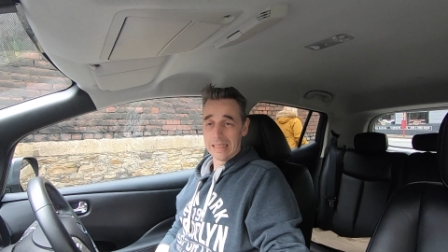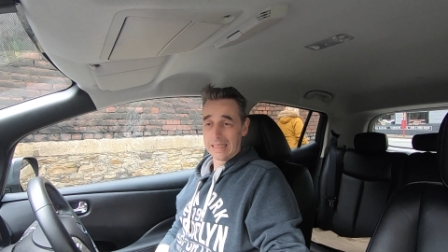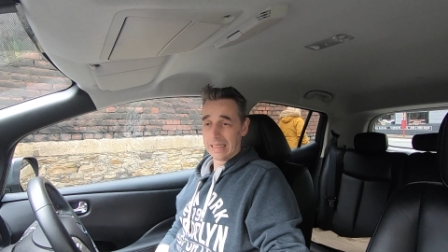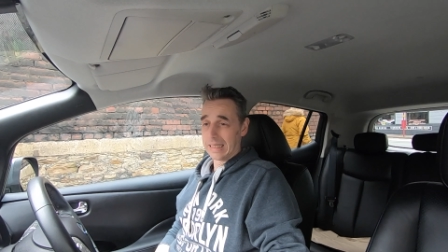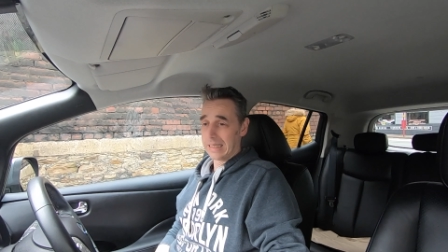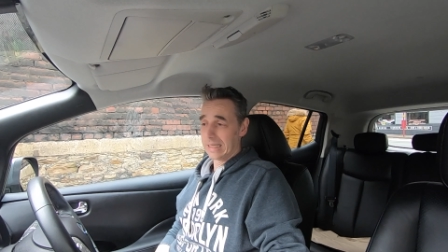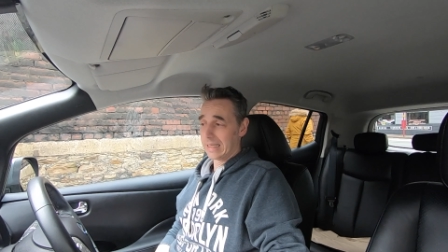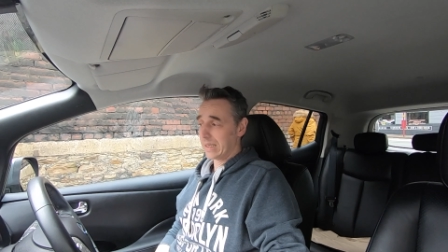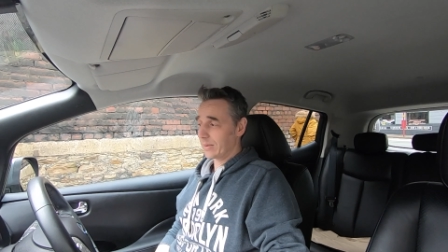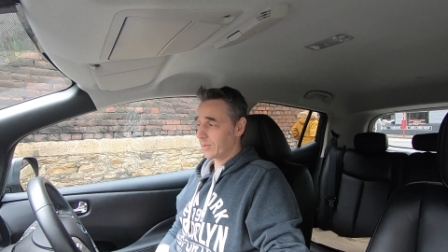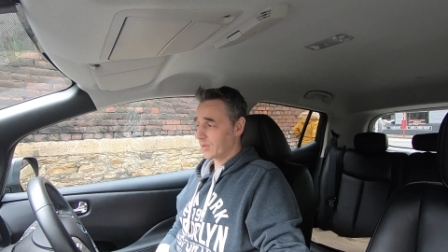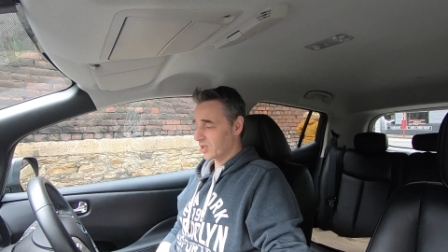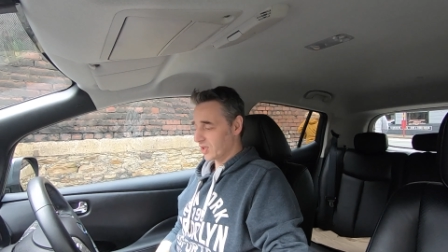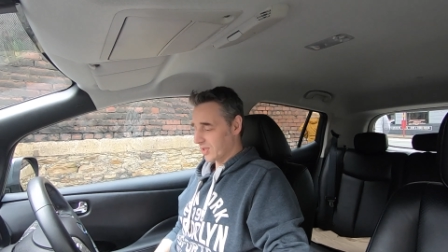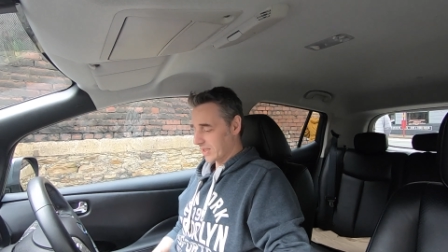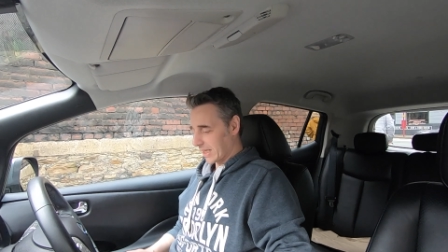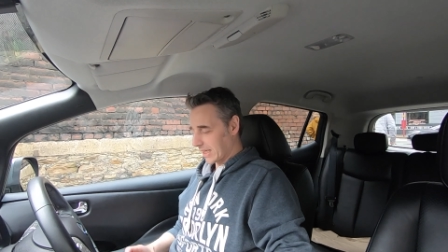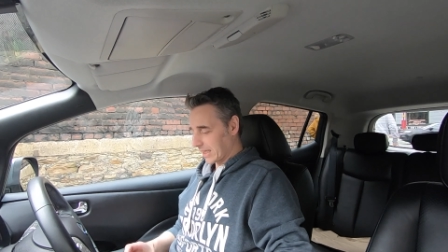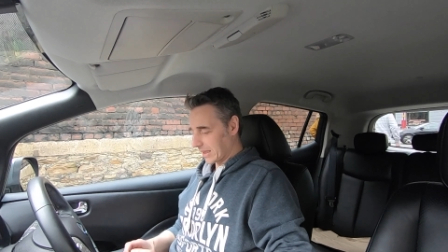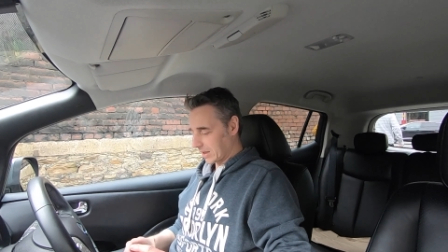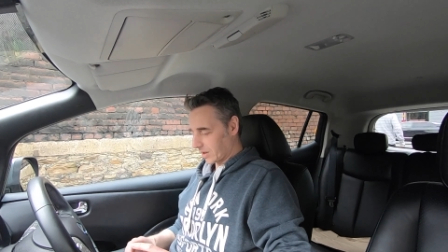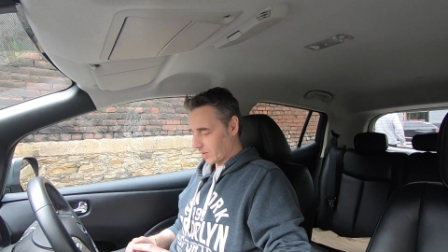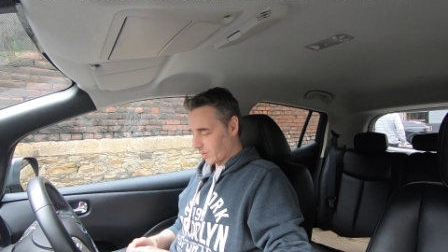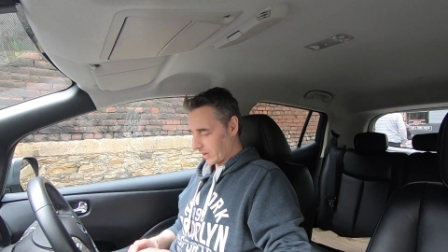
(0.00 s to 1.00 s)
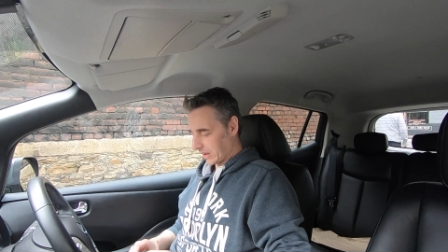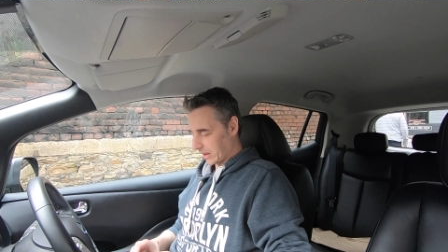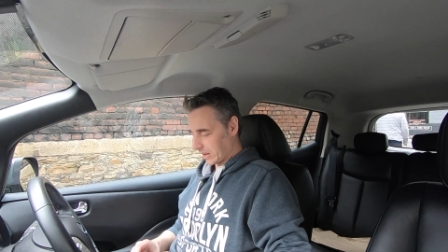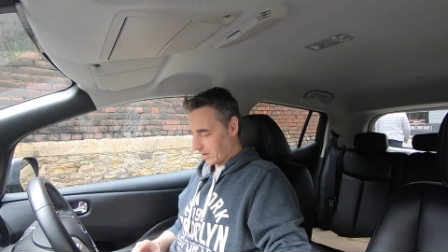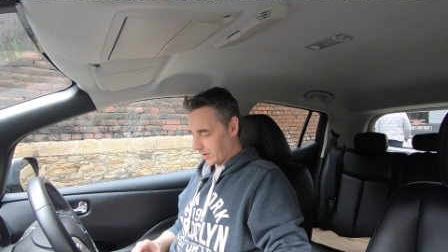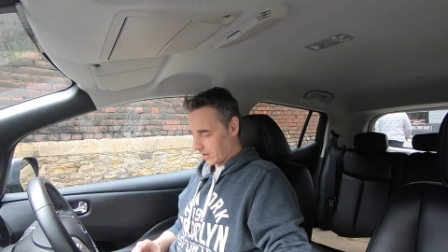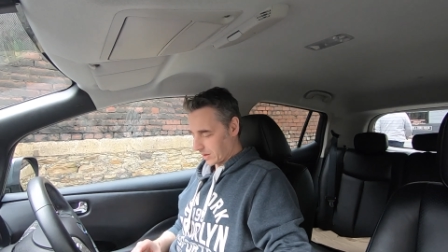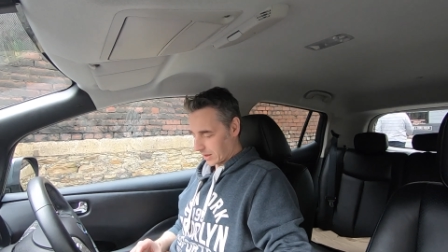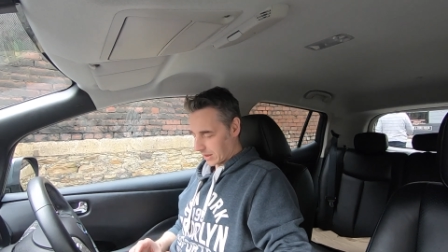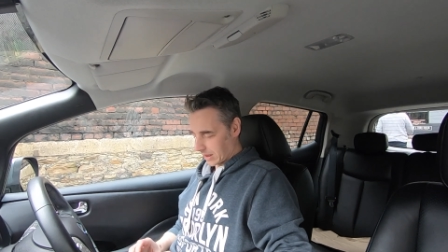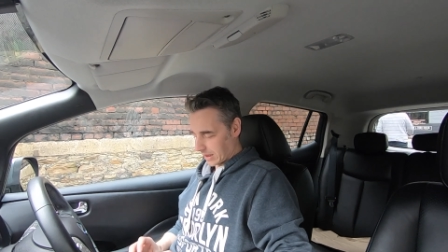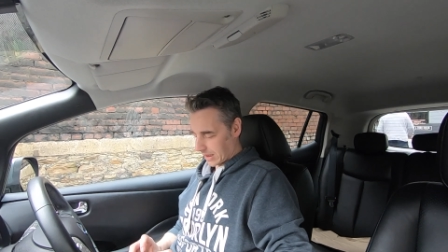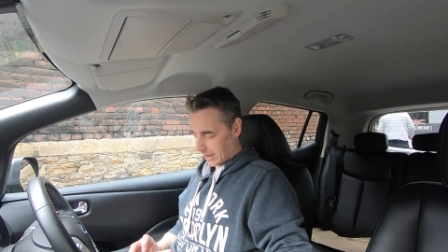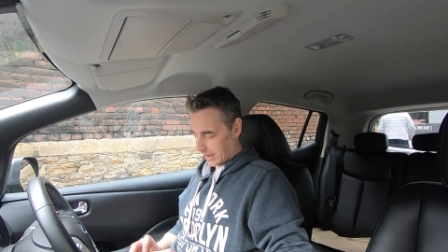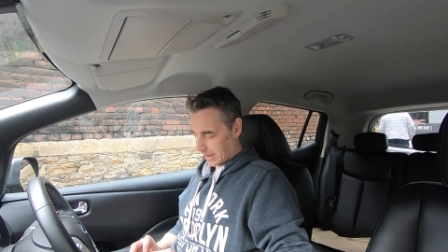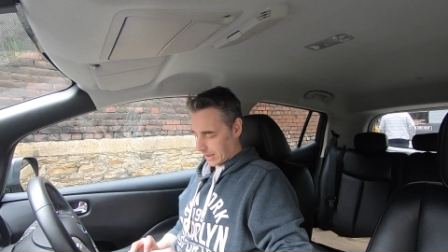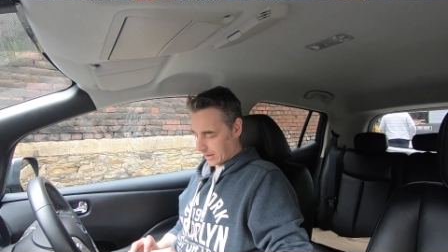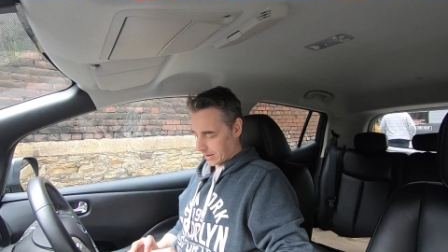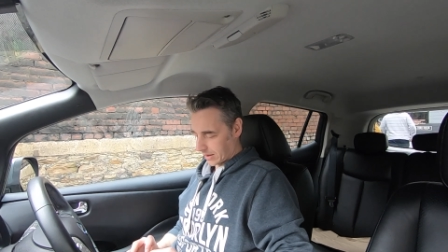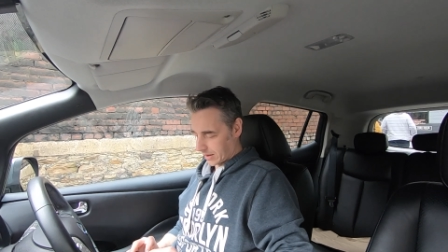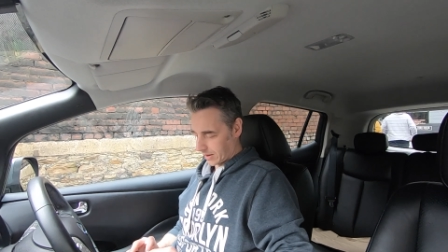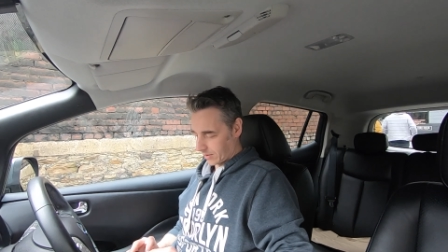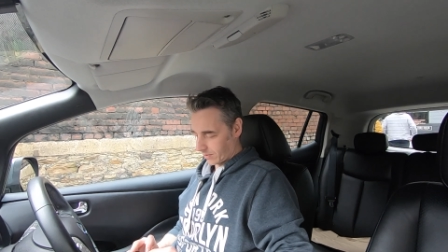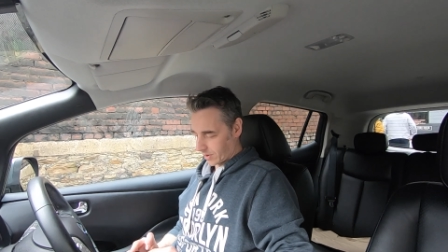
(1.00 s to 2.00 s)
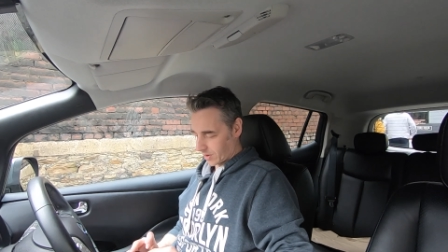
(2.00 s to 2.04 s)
We're just taking a quick look and going to